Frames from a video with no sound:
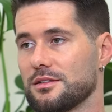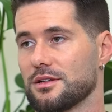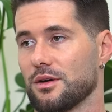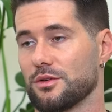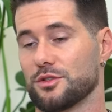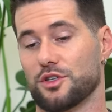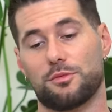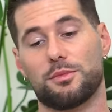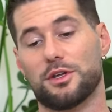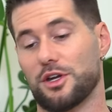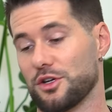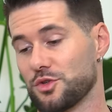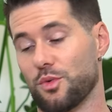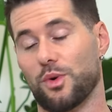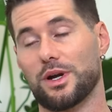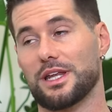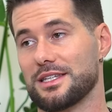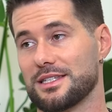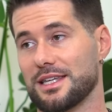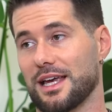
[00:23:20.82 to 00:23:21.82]
So it took me to
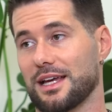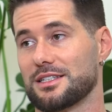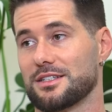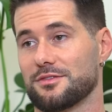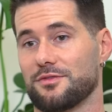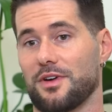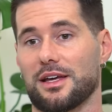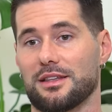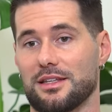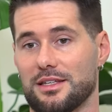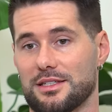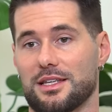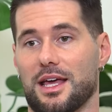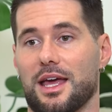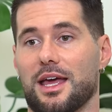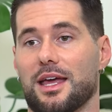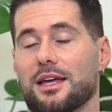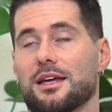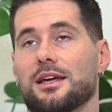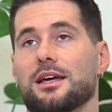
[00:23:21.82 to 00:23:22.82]
26 to finally
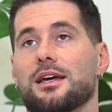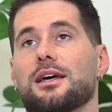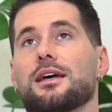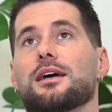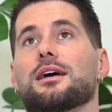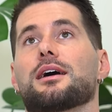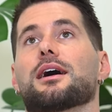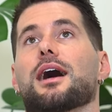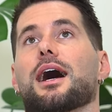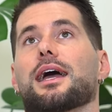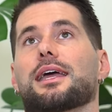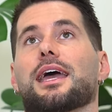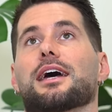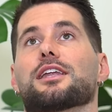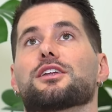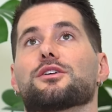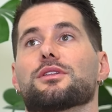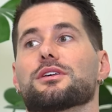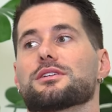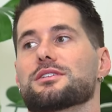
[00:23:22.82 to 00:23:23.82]
say, I
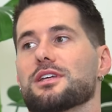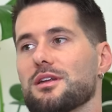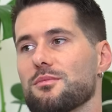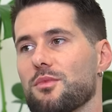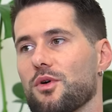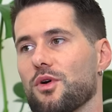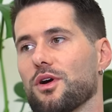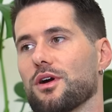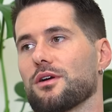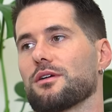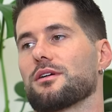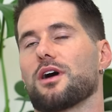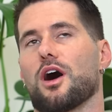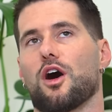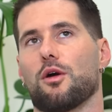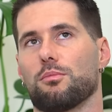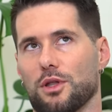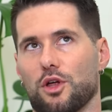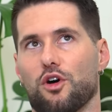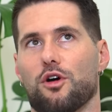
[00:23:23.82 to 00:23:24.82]
can't do this anymore.
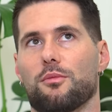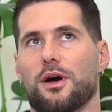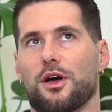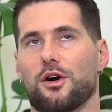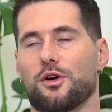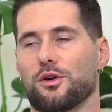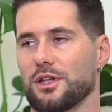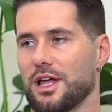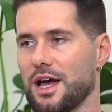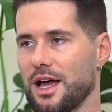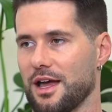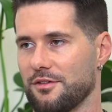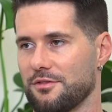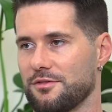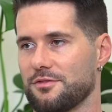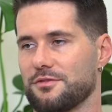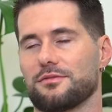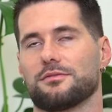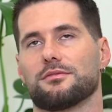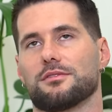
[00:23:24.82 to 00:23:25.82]
I'll blow up my whole
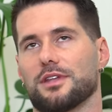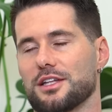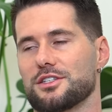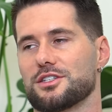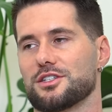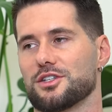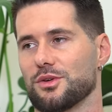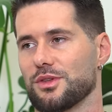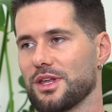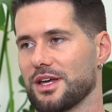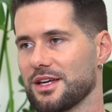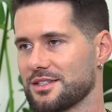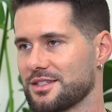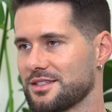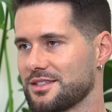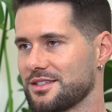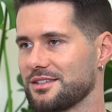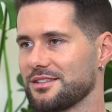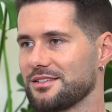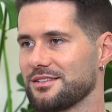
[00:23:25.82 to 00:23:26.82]
life. Let's do
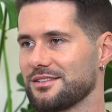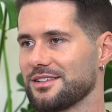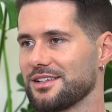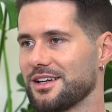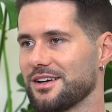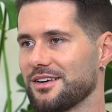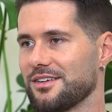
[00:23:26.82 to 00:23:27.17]
this, you